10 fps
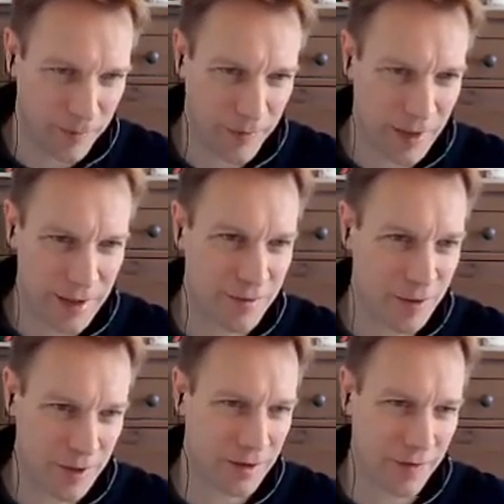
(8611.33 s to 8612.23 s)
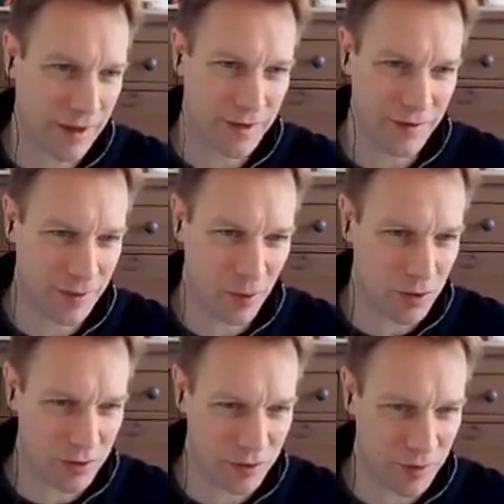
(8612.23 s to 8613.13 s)
this effectively
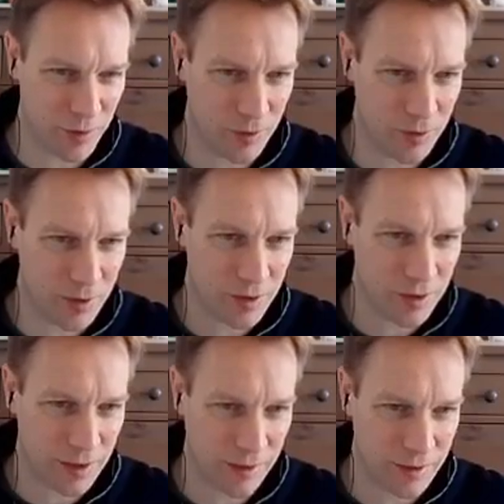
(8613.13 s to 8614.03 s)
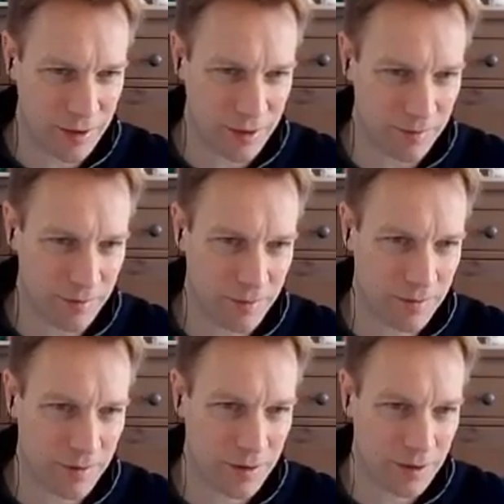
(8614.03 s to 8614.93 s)
walks through them all, counting them,
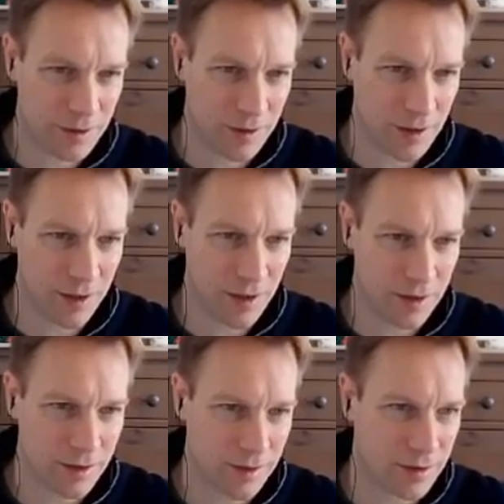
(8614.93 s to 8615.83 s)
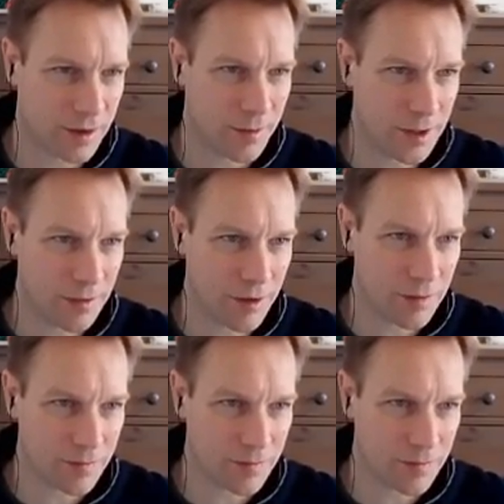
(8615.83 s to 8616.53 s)
and tells you how many there